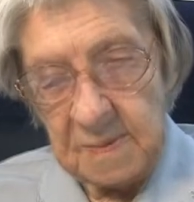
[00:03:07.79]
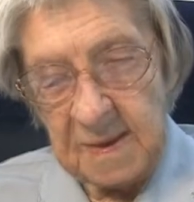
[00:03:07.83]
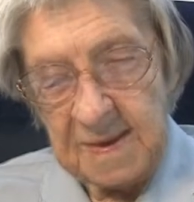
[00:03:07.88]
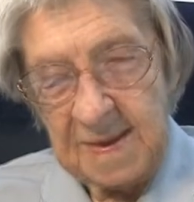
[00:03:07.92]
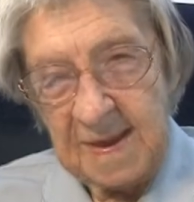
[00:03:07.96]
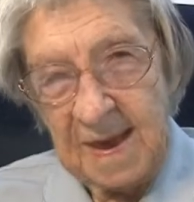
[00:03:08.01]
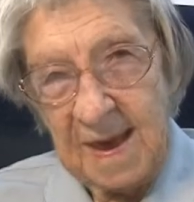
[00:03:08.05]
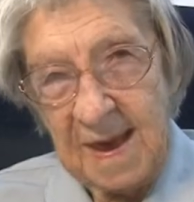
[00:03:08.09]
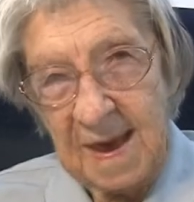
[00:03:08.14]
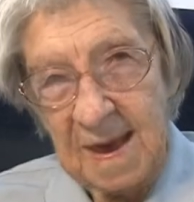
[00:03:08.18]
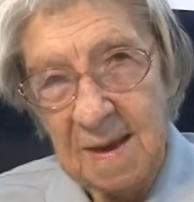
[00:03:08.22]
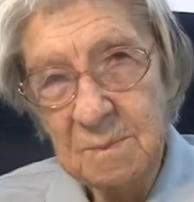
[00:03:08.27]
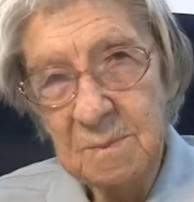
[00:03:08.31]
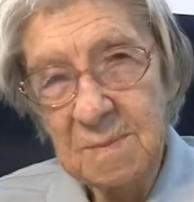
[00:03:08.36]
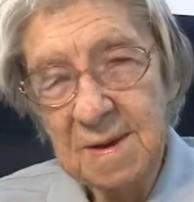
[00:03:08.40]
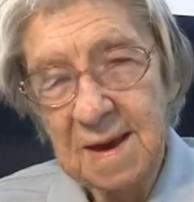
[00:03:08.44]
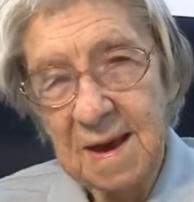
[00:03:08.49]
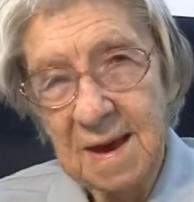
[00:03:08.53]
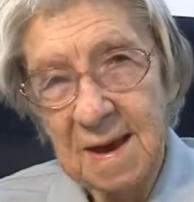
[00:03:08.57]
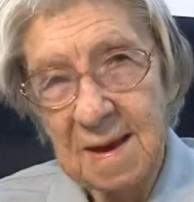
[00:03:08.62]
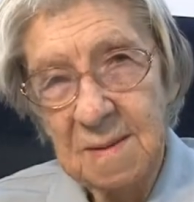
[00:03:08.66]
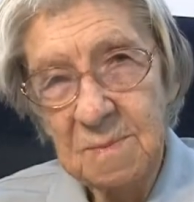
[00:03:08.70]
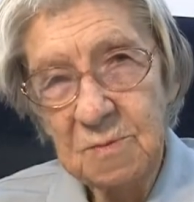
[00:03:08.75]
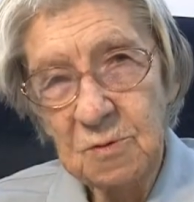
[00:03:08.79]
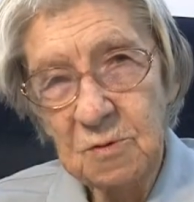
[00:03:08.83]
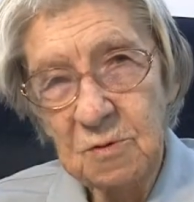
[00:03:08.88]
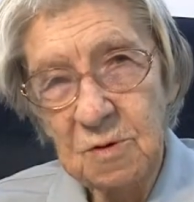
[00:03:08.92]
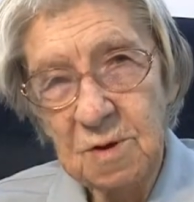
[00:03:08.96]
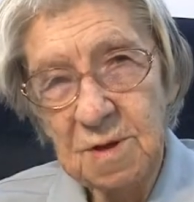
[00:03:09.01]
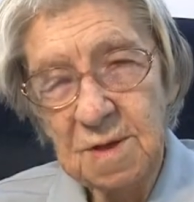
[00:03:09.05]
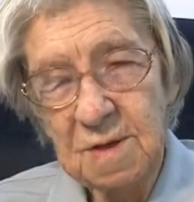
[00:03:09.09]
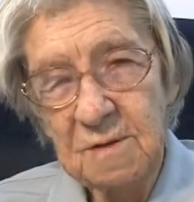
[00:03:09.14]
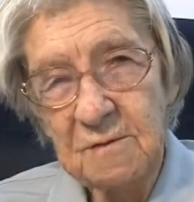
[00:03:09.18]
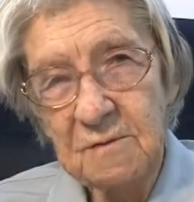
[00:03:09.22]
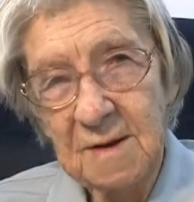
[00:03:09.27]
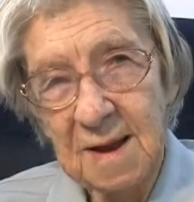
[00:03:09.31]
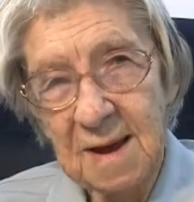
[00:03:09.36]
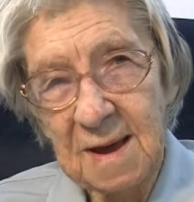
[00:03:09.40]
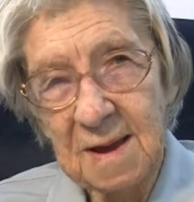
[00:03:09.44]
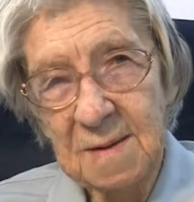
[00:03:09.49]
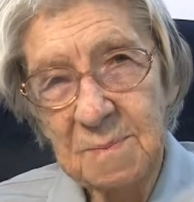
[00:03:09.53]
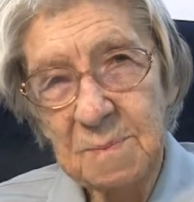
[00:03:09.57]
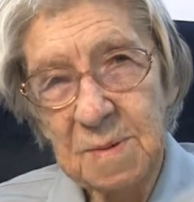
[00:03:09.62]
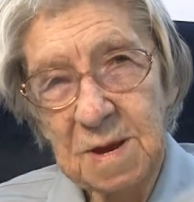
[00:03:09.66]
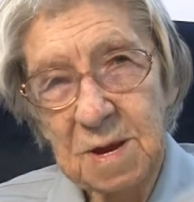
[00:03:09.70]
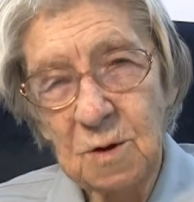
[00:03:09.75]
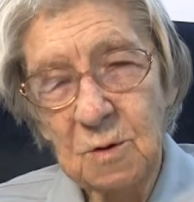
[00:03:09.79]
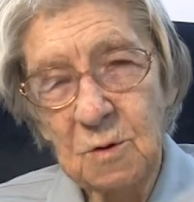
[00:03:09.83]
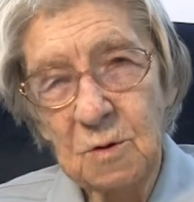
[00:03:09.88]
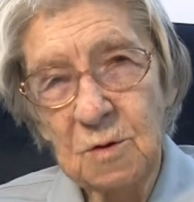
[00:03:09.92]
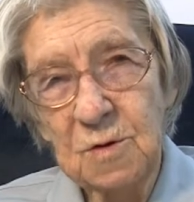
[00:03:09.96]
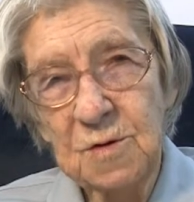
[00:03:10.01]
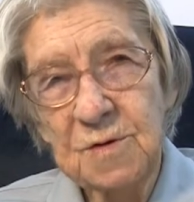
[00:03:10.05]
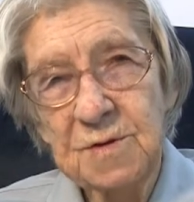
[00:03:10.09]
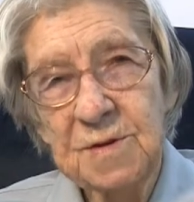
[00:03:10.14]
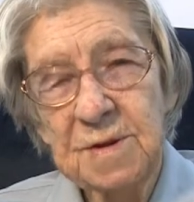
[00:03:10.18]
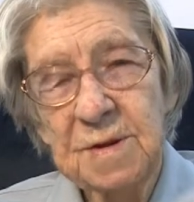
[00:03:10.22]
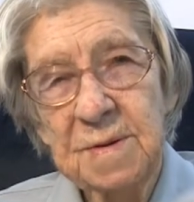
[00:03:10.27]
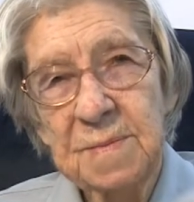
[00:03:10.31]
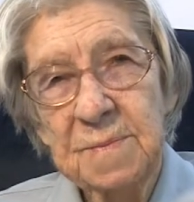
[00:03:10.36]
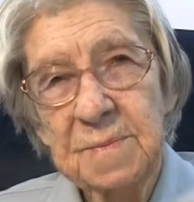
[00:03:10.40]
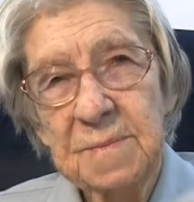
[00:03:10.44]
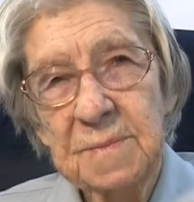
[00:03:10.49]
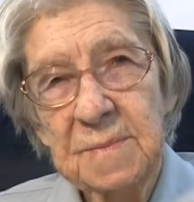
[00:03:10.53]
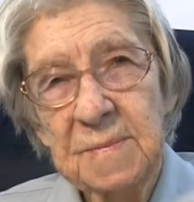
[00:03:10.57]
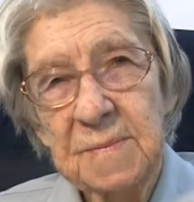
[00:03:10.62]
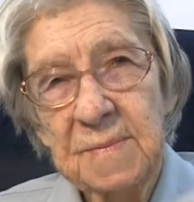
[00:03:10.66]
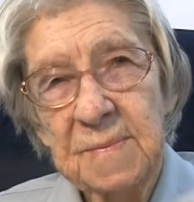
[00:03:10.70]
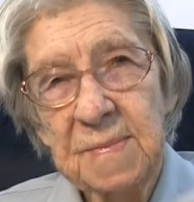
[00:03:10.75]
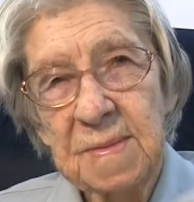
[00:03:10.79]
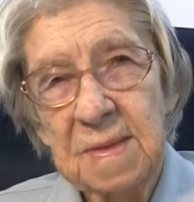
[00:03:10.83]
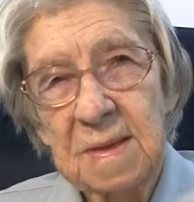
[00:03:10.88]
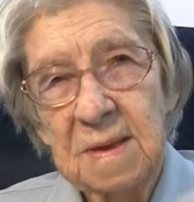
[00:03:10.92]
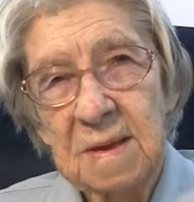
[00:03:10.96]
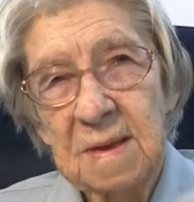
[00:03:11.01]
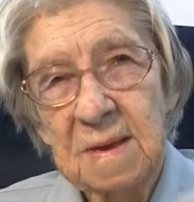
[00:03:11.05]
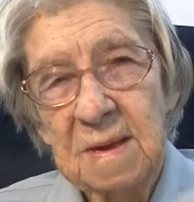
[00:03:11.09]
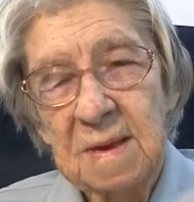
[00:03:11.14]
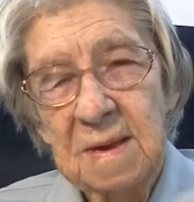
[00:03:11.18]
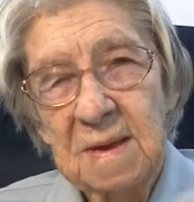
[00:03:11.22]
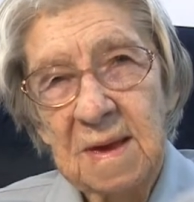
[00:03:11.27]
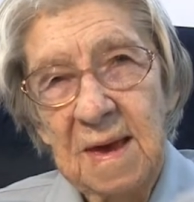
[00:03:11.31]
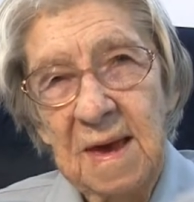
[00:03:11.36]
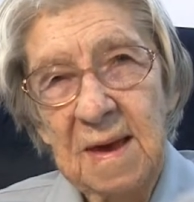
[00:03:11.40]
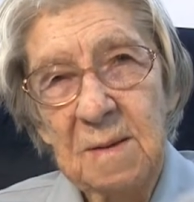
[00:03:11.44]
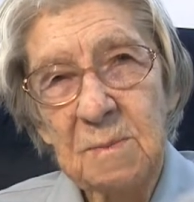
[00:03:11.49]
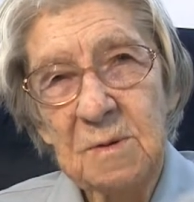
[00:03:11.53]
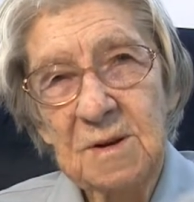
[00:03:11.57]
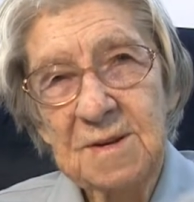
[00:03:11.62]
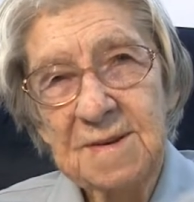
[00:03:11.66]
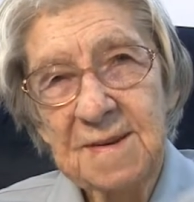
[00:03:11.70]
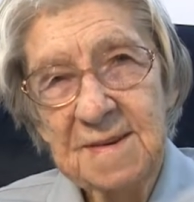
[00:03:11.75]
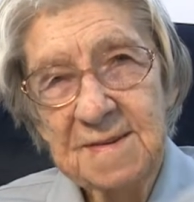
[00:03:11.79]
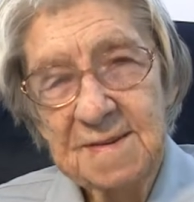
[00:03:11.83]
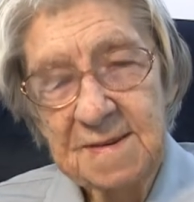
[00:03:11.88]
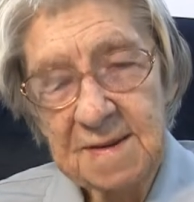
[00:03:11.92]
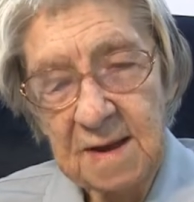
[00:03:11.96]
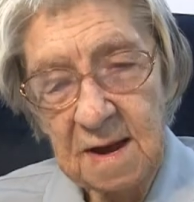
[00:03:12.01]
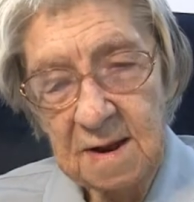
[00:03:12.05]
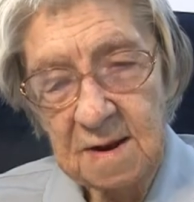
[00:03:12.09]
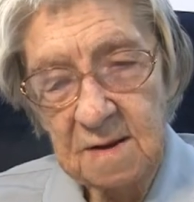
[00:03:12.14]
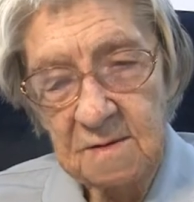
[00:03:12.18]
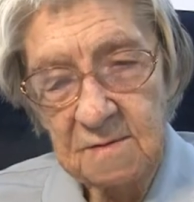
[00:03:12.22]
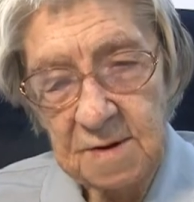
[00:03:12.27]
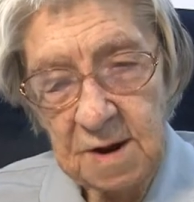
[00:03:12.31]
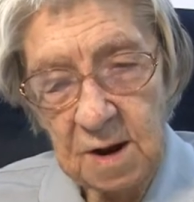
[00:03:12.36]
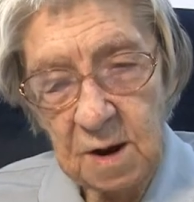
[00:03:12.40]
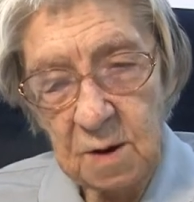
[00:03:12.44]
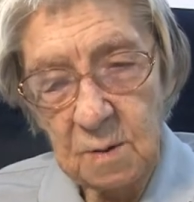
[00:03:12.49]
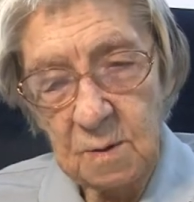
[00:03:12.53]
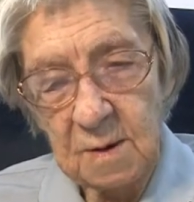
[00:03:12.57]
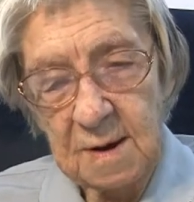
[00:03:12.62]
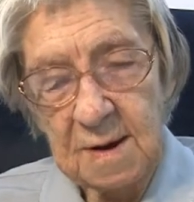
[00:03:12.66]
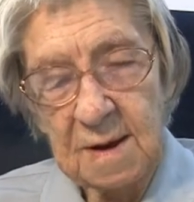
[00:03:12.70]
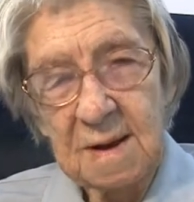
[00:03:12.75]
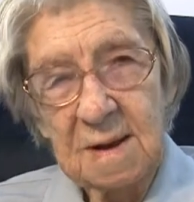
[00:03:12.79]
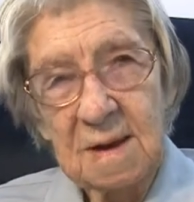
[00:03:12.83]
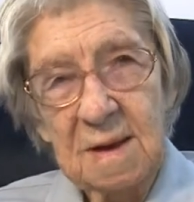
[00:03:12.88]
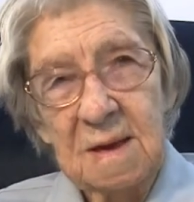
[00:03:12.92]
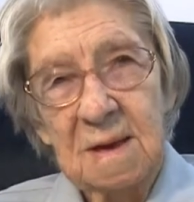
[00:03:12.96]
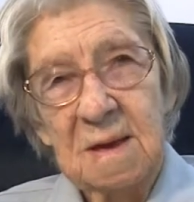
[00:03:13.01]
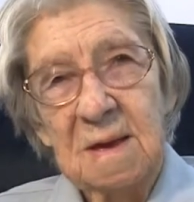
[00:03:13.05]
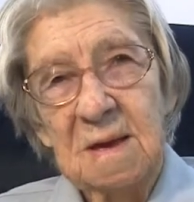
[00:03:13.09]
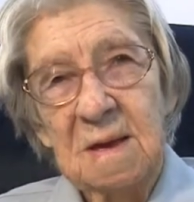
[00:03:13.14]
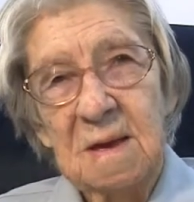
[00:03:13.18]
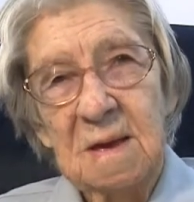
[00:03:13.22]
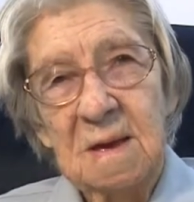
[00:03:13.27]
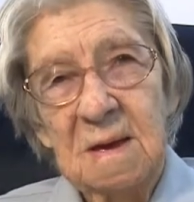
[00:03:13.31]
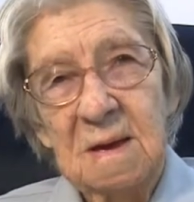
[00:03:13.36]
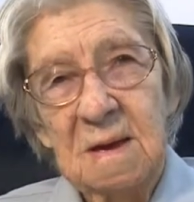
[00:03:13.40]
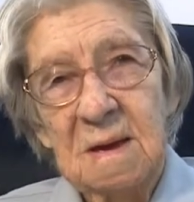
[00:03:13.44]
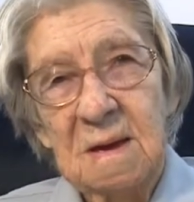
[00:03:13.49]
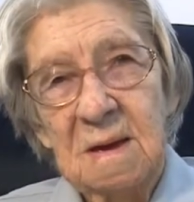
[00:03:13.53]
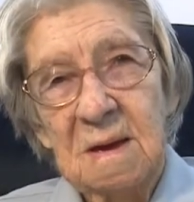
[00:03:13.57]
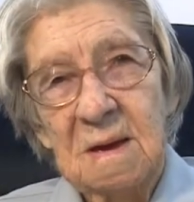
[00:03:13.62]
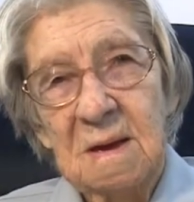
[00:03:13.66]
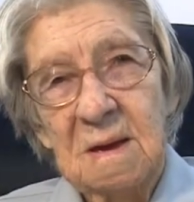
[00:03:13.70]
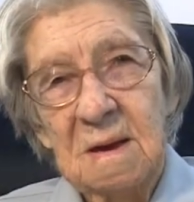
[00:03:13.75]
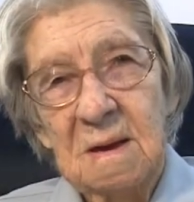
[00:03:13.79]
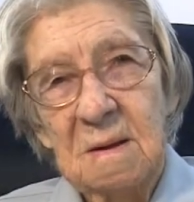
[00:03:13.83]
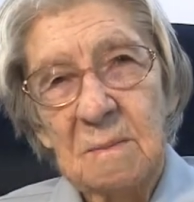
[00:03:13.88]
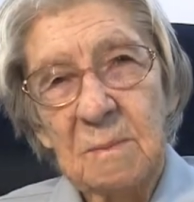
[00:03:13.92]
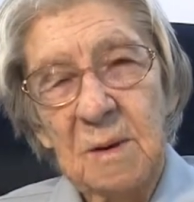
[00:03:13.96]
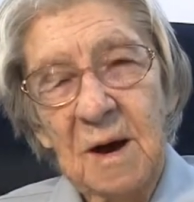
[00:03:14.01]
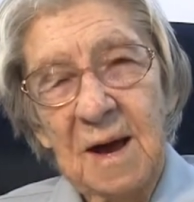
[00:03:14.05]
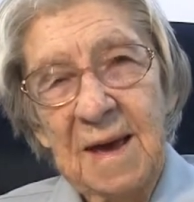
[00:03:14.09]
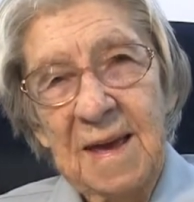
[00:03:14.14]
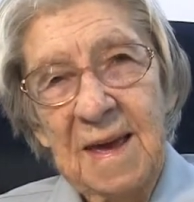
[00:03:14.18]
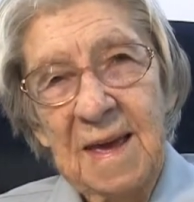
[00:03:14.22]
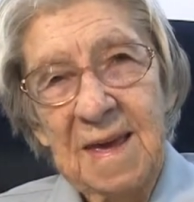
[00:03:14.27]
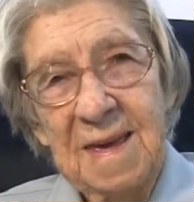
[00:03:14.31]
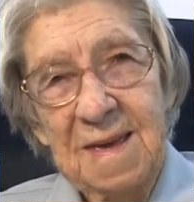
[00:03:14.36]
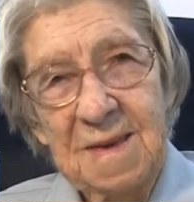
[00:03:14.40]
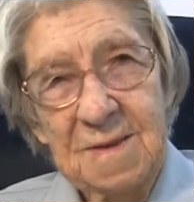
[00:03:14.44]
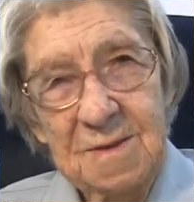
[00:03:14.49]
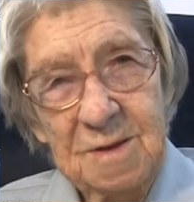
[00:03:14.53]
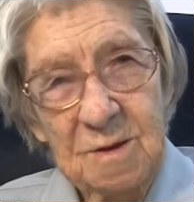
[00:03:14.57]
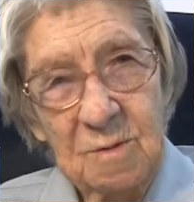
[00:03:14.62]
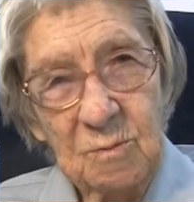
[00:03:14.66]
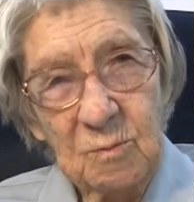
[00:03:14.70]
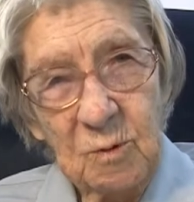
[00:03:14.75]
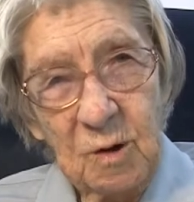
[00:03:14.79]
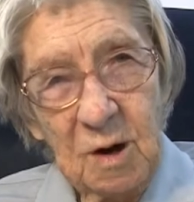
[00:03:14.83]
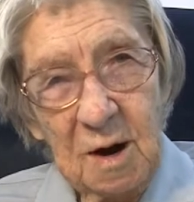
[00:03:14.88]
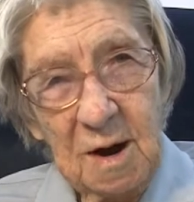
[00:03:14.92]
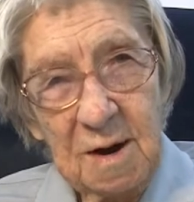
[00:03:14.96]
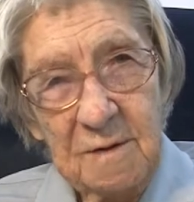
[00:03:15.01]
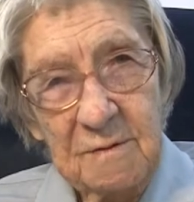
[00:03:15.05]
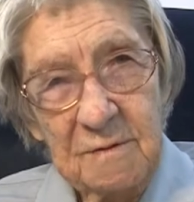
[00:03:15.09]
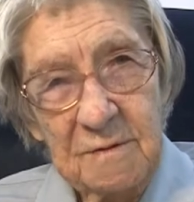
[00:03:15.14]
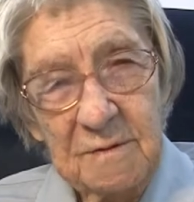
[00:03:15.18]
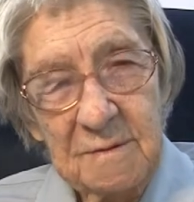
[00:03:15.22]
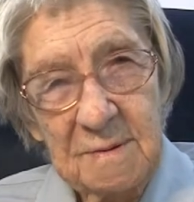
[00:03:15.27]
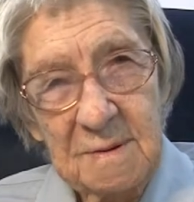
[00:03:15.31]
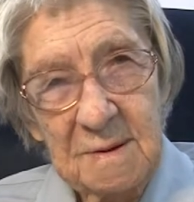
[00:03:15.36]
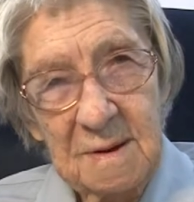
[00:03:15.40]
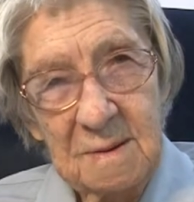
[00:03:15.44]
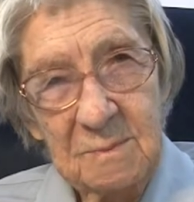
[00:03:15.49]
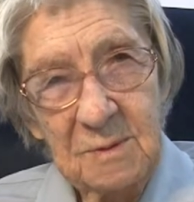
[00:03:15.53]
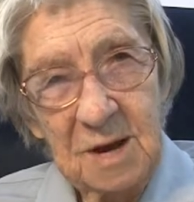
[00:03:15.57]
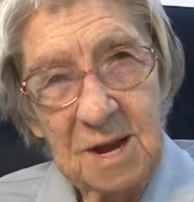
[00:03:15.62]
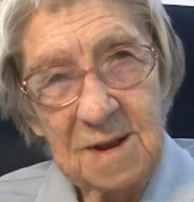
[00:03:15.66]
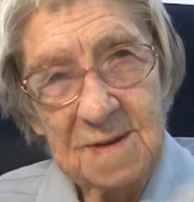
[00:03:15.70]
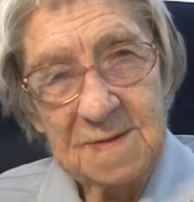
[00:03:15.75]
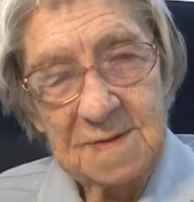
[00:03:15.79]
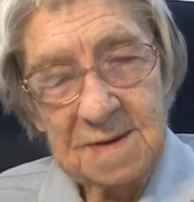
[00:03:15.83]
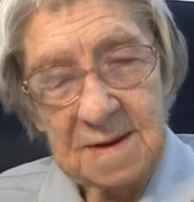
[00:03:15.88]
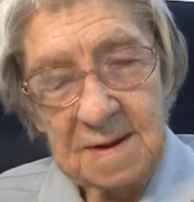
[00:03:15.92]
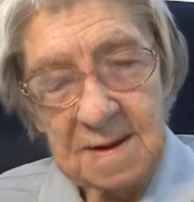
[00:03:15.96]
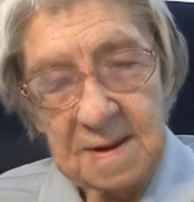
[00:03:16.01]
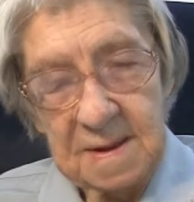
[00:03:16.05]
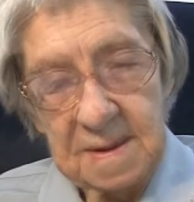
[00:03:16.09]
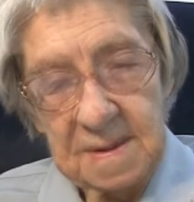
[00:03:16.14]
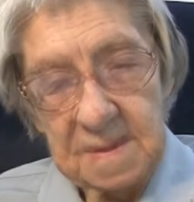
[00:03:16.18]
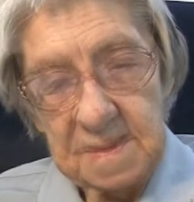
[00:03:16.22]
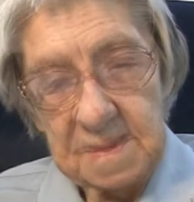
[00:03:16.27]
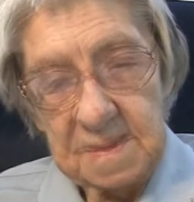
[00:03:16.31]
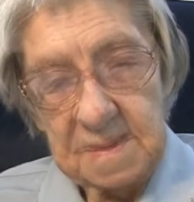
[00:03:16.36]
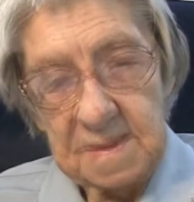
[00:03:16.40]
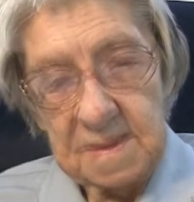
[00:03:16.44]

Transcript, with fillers: But Ham came through the flood because he was a son of Noah by a heathen wife, I might say.